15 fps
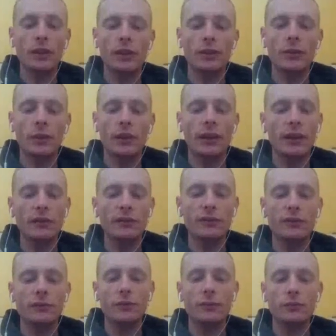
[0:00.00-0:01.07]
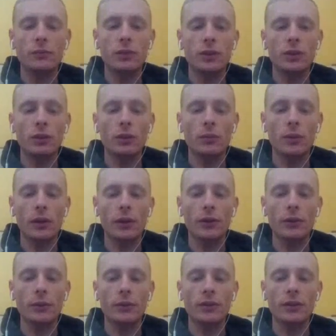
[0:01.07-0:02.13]
like, you'll have solo
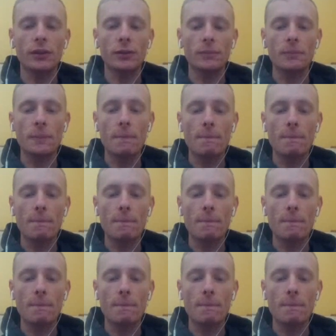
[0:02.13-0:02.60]
Mario still.